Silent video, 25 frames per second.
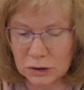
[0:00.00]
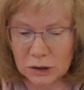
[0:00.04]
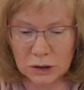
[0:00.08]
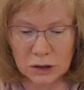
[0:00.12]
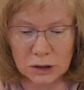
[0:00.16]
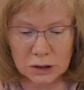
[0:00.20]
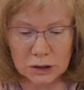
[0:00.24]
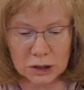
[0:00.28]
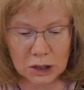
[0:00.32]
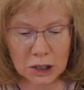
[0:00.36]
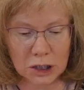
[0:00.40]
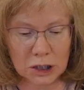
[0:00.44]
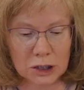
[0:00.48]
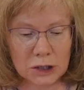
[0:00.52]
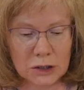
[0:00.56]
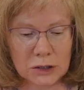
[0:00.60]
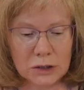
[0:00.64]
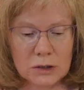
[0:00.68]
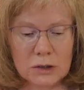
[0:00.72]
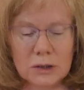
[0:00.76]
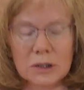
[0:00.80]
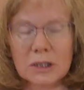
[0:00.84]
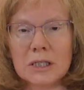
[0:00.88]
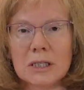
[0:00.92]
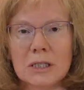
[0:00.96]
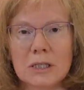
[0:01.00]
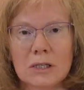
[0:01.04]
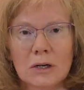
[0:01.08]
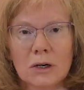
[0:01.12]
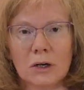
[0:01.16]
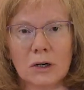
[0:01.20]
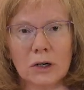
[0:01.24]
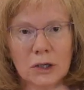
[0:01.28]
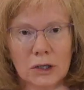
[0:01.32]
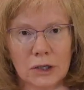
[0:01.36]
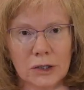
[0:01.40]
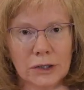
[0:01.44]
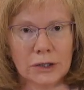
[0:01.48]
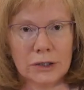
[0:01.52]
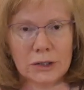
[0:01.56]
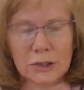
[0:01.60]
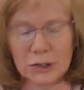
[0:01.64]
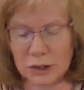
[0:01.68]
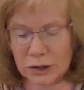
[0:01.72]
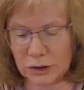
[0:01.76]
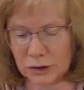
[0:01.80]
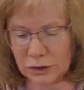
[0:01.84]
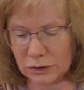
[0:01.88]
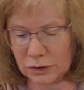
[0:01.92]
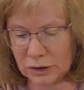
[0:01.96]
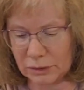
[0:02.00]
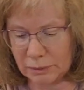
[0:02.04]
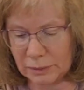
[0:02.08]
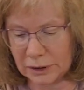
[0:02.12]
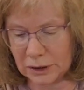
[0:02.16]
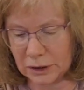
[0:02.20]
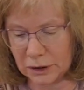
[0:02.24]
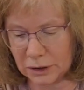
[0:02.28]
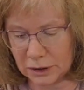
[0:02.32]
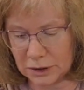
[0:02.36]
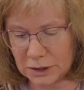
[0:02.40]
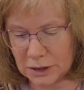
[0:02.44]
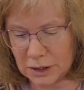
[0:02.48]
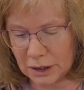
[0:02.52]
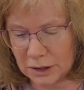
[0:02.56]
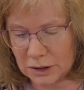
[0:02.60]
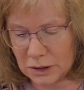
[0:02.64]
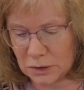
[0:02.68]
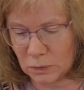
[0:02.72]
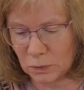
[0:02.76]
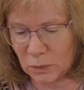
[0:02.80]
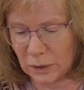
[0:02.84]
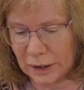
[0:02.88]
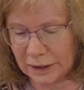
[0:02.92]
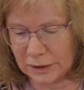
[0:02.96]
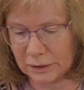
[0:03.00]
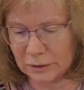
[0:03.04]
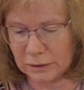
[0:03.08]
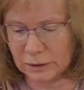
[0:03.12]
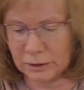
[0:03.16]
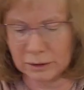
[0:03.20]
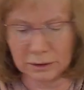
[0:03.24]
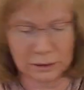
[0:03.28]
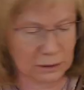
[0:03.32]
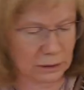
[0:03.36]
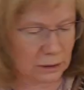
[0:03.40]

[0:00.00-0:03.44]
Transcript: could glue this on to the box as well.